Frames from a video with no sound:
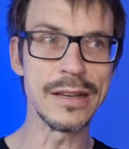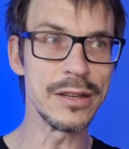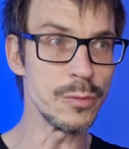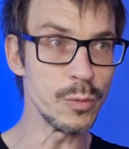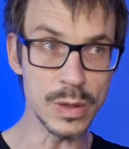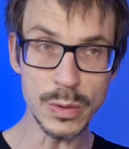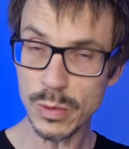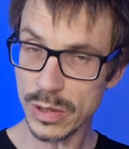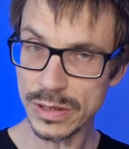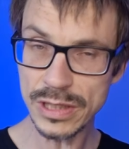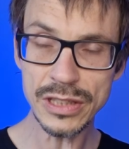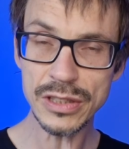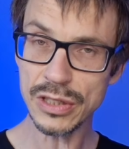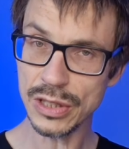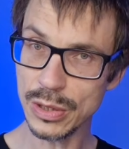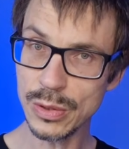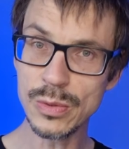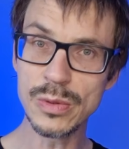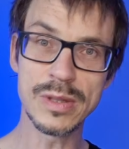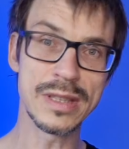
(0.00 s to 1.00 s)
We wouldn't
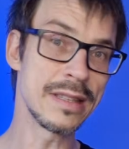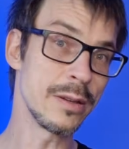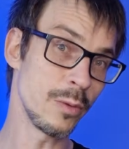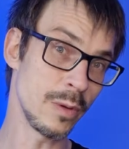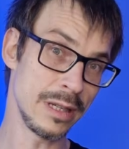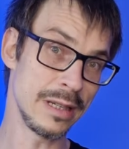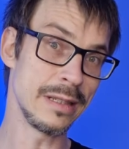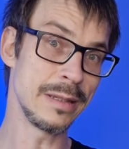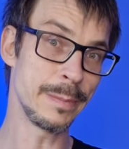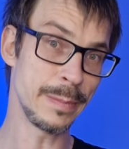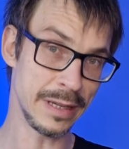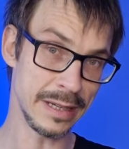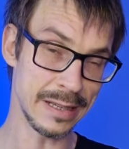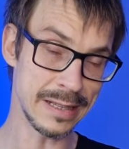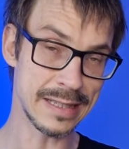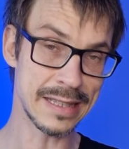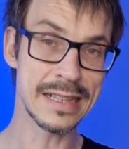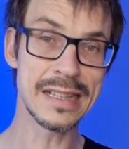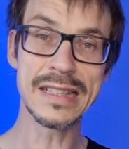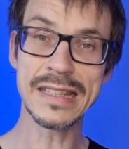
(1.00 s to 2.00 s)
use the word
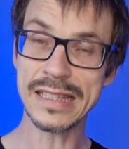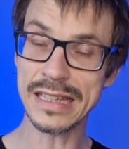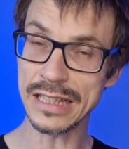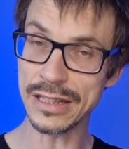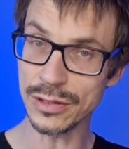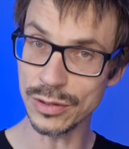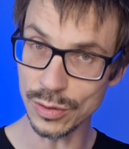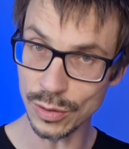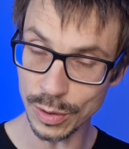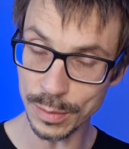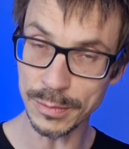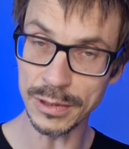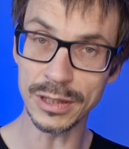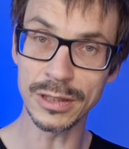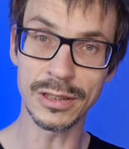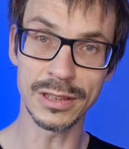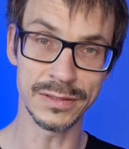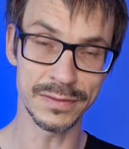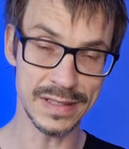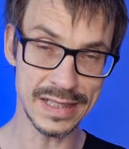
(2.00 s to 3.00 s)
persons in normal
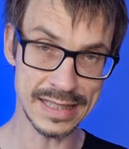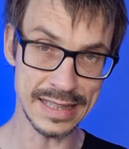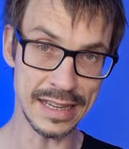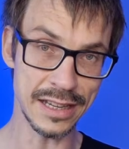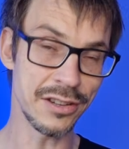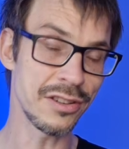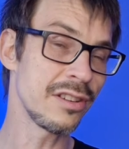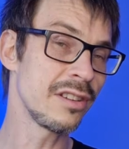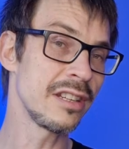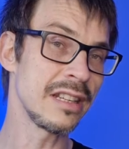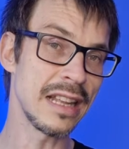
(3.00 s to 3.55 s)
conversation,